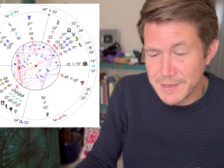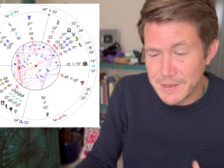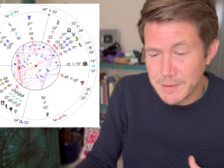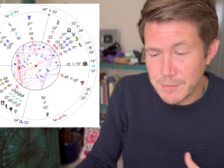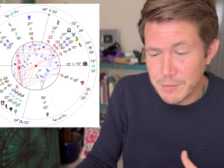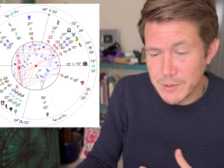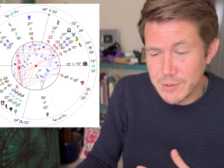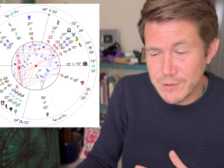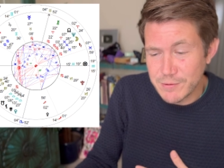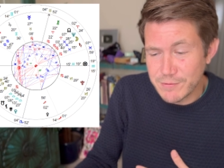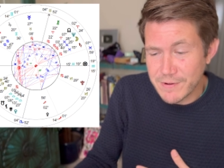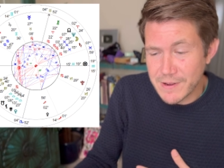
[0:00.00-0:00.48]

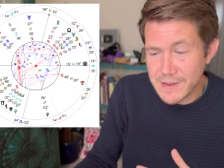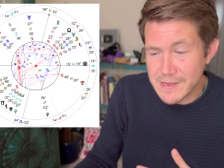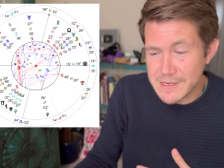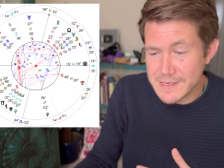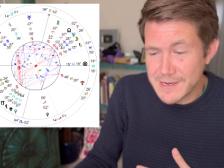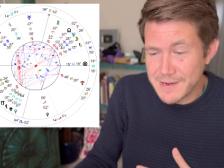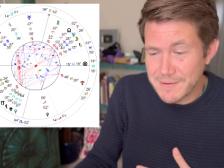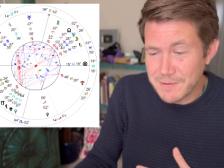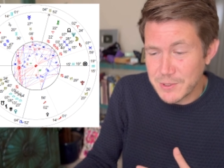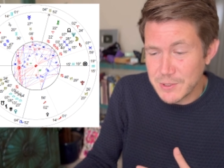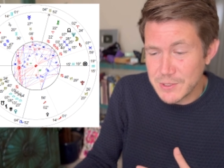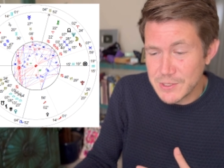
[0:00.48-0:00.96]
but as far as
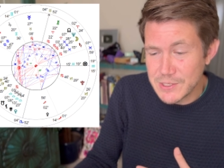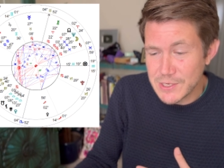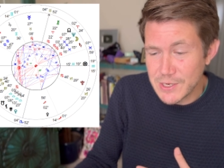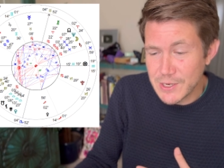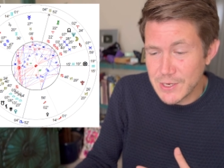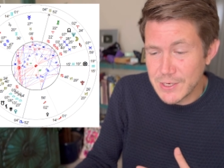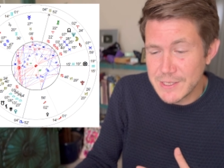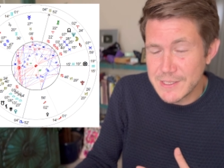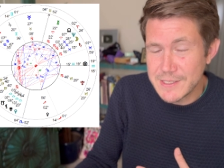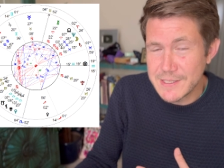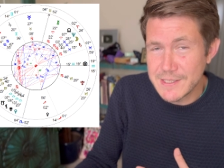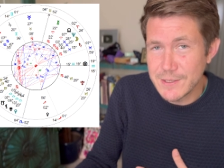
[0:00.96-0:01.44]
I'm
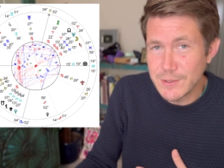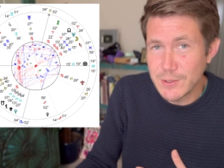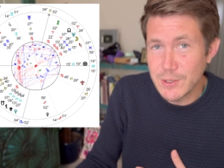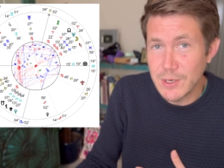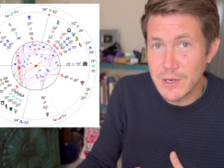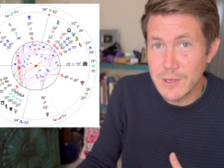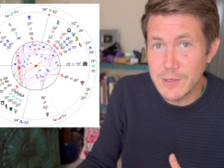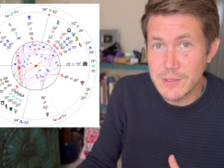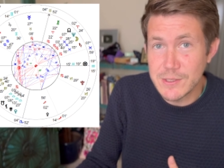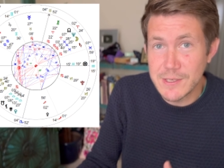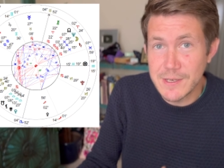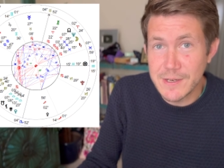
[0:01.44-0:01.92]
concerned, it's still
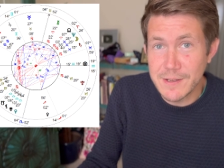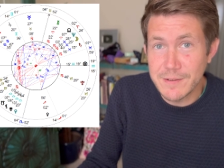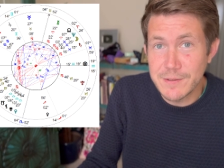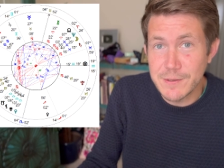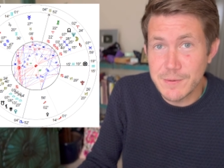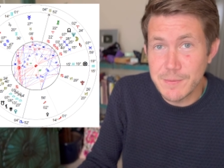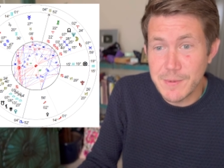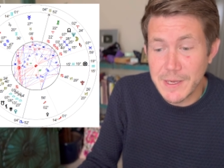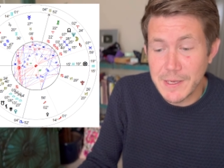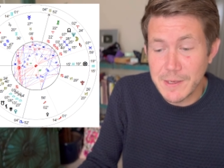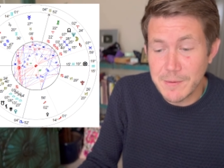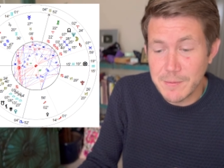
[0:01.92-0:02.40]
close enough
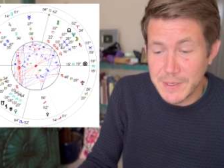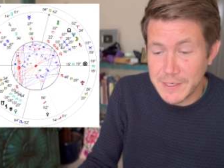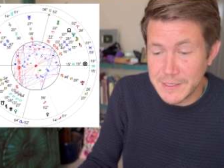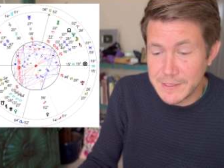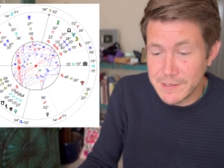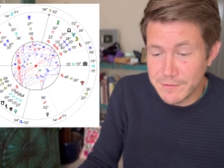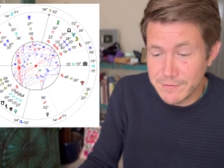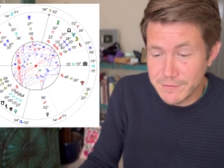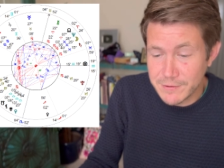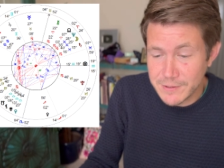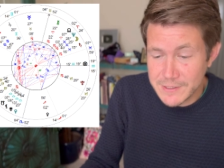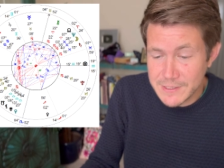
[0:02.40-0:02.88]
to make a big
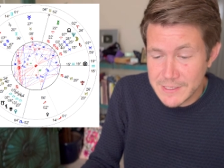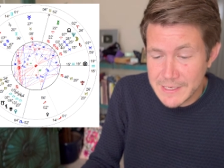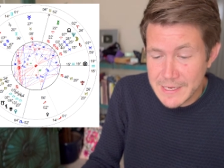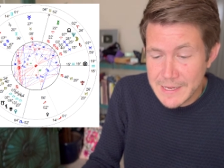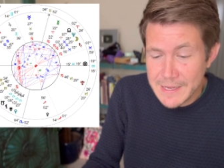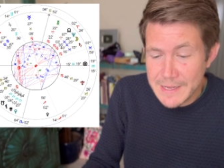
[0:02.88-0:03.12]
difference.